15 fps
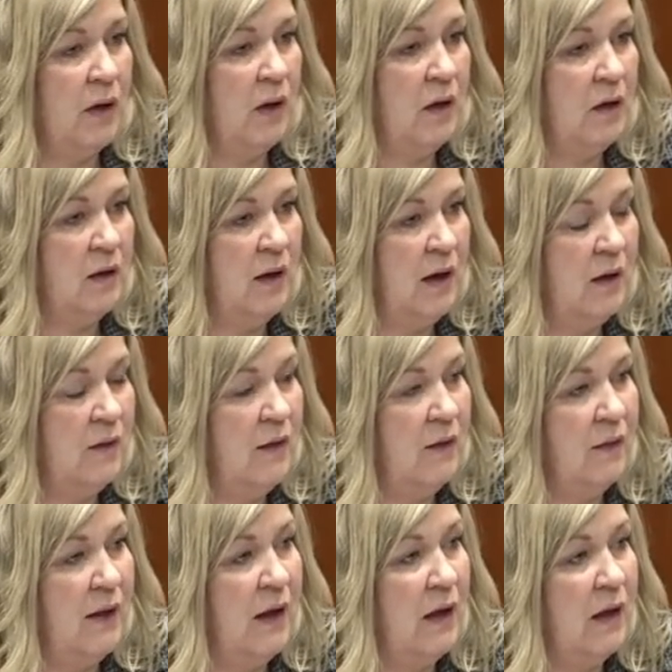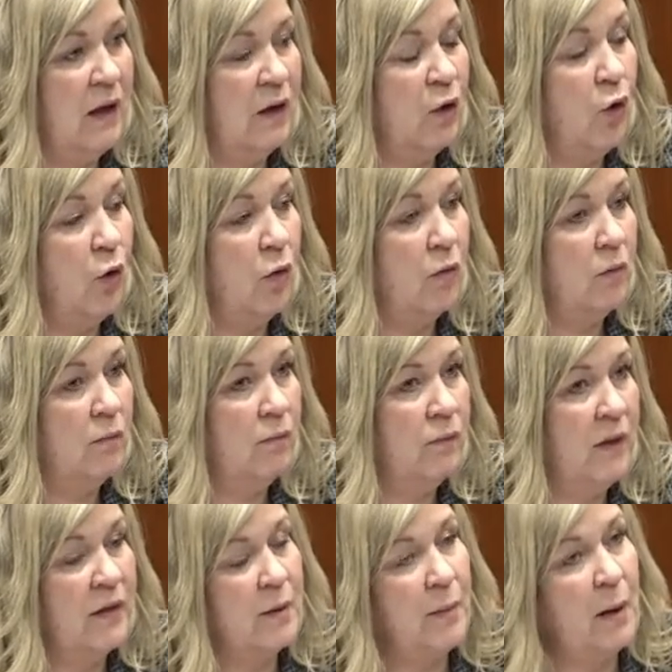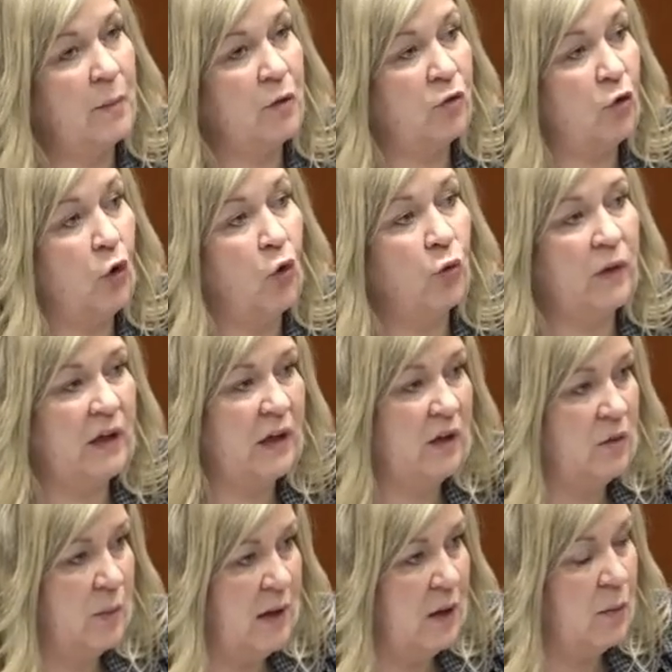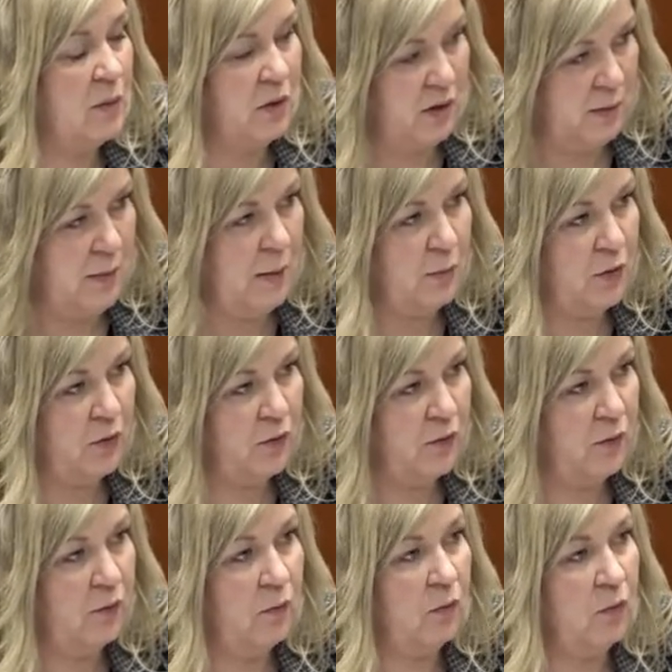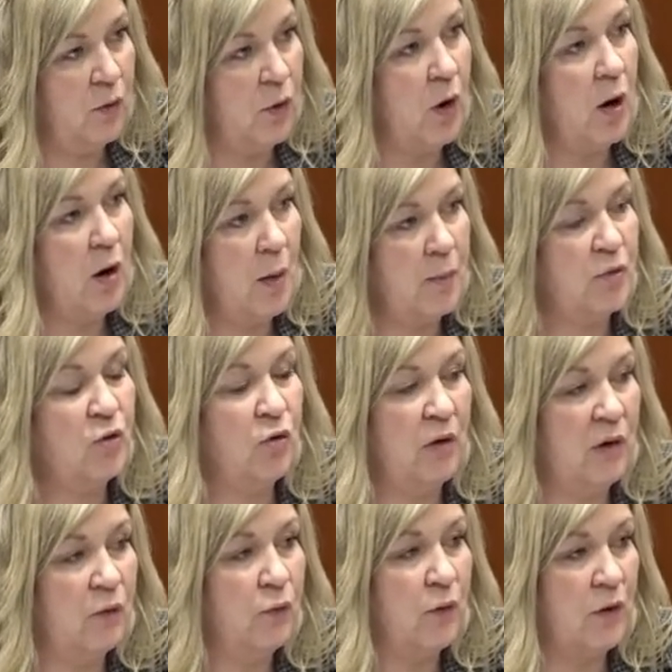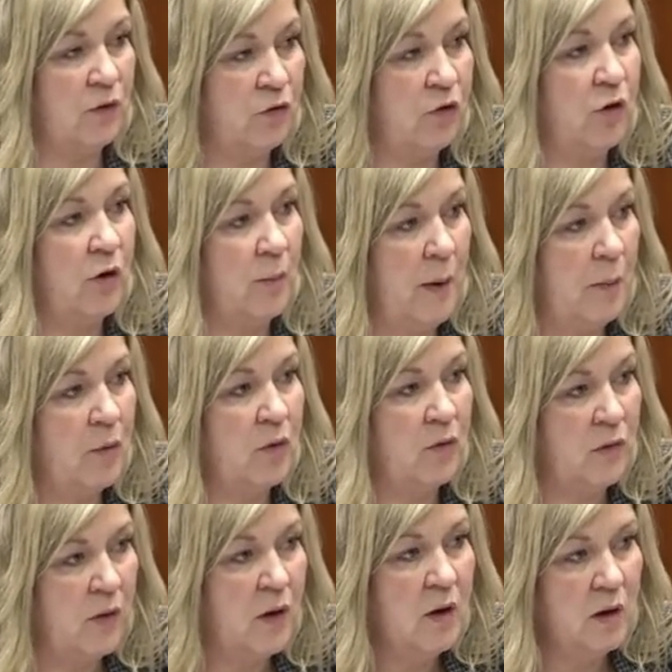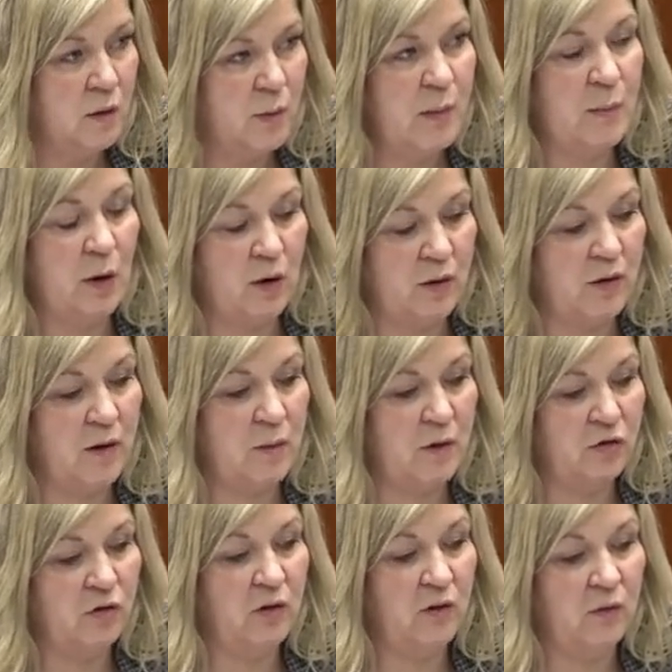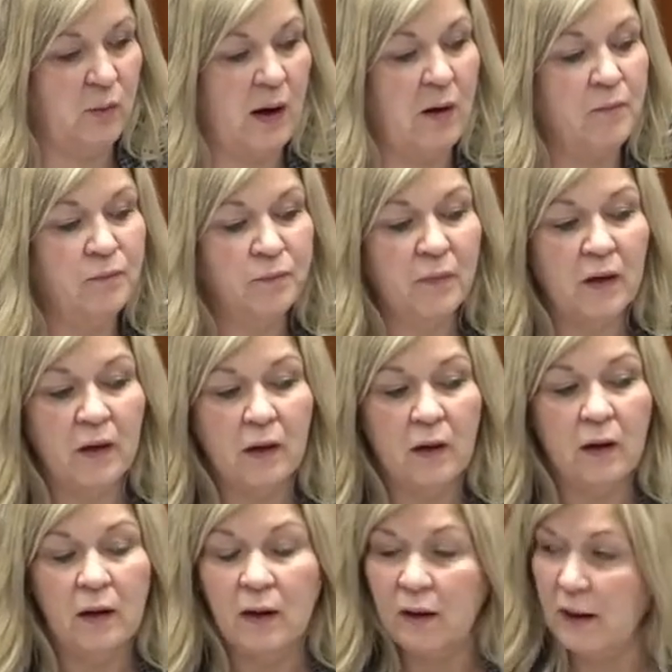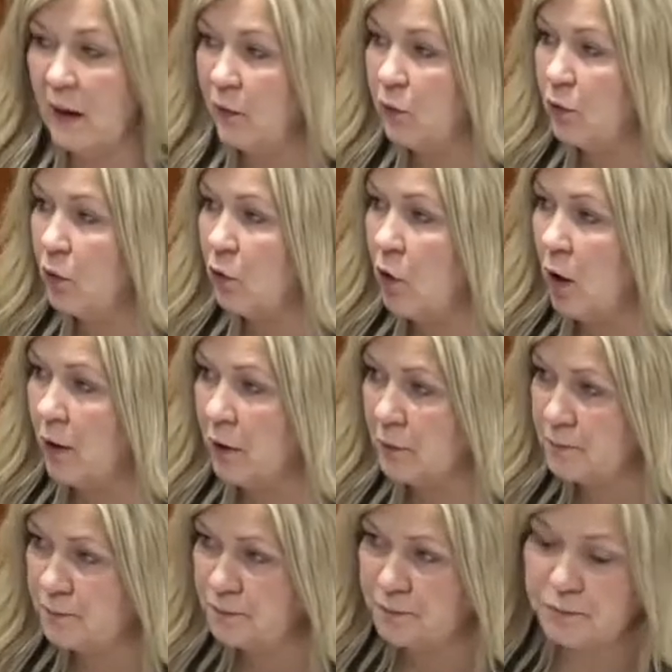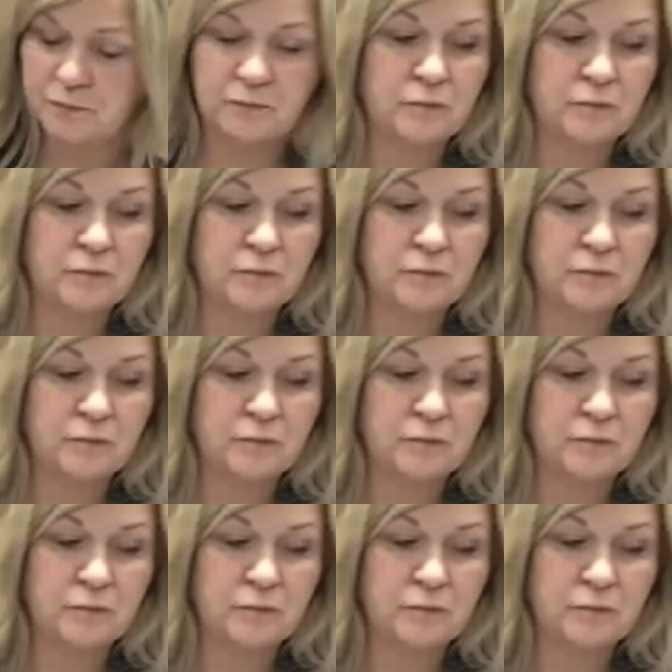been indicated that the members only need to be community members. There are opportunities for external members to be part of the commission as well. Councillor O'Connor.